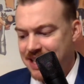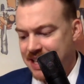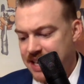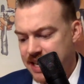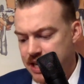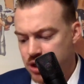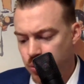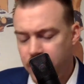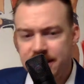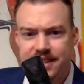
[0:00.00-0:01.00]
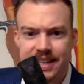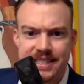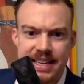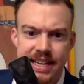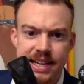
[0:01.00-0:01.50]
in
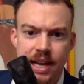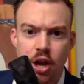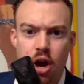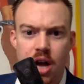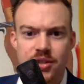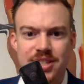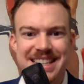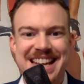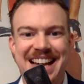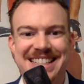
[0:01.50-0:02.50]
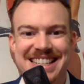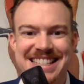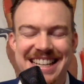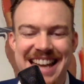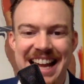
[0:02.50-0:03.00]
2016, it cost
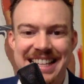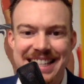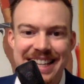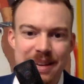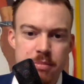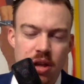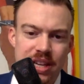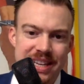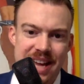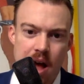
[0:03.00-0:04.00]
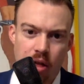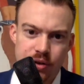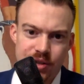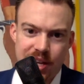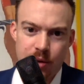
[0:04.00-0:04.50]
Texas $19 million
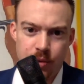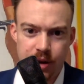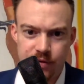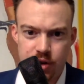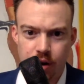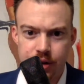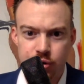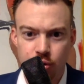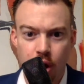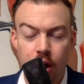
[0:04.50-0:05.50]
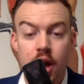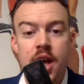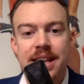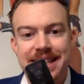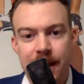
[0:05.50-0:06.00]
to get rid of Charlie Strong.
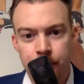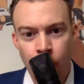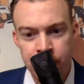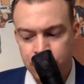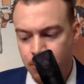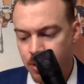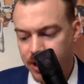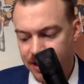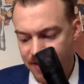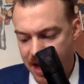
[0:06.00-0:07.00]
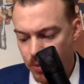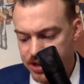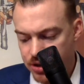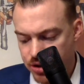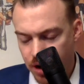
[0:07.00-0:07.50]
$10.2 million of that
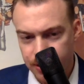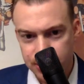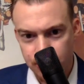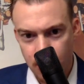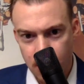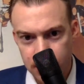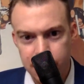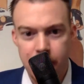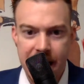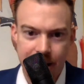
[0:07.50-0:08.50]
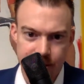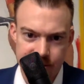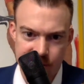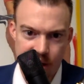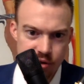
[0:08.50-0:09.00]
went to Charlie Strong to buy out
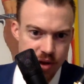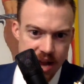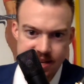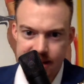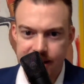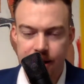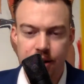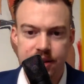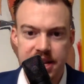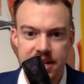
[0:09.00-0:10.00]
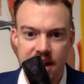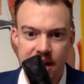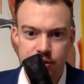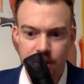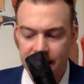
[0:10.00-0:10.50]
his contract. He had a guaranteed
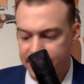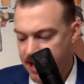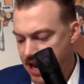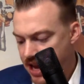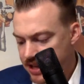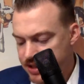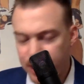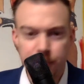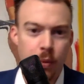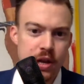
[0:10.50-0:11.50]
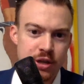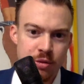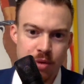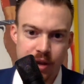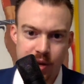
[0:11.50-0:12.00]
contract.
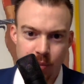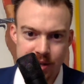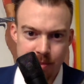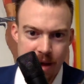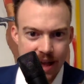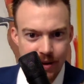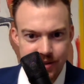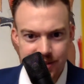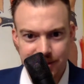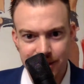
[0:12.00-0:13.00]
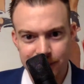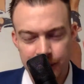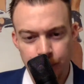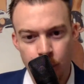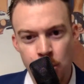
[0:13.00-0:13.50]
$6.2 million went to buy out his
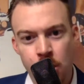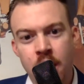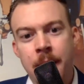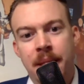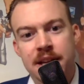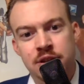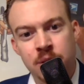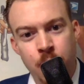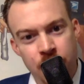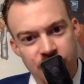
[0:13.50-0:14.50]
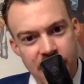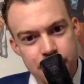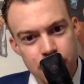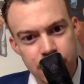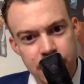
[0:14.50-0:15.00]
assistant pool, and $2.5
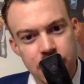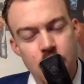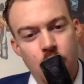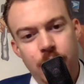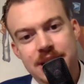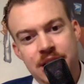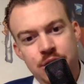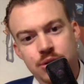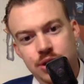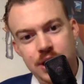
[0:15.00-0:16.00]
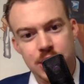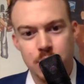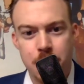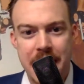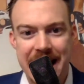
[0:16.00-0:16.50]
million went to Houston
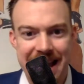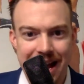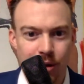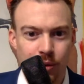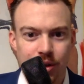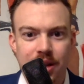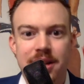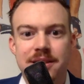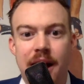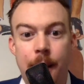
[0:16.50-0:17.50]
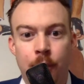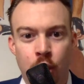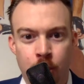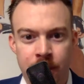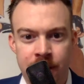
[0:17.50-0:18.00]
to buy out Tom
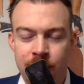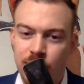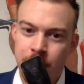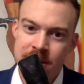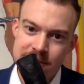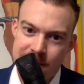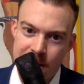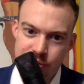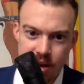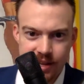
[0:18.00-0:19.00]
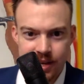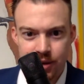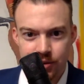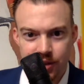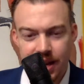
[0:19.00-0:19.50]
Herman from his contract at
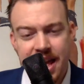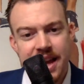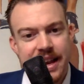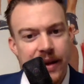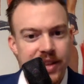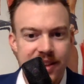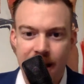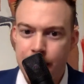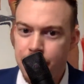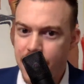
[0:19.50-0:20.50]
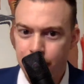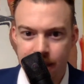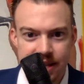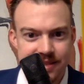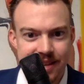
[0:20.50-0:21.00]
Houston. Now, at the time, that
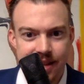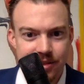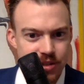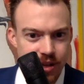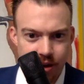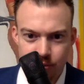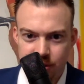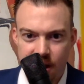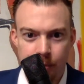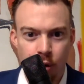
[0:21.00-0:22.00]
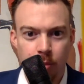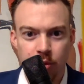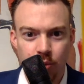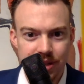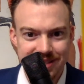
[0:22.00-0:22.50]
made sense. You know, Tom
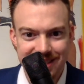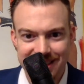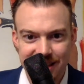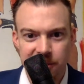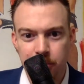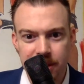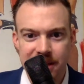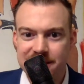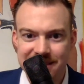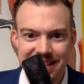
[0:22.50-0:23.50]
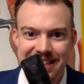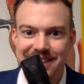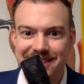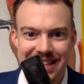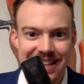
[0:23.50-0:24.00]
Herman was the bee's
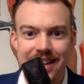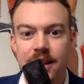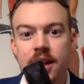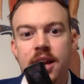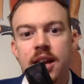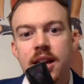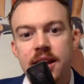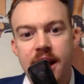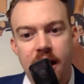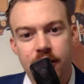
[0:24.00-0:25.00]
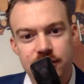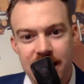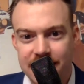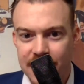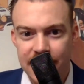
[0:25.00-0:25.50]
knees in college
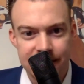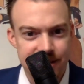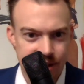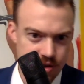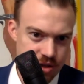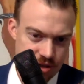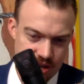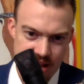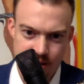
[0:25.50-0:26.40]
athletics. He had just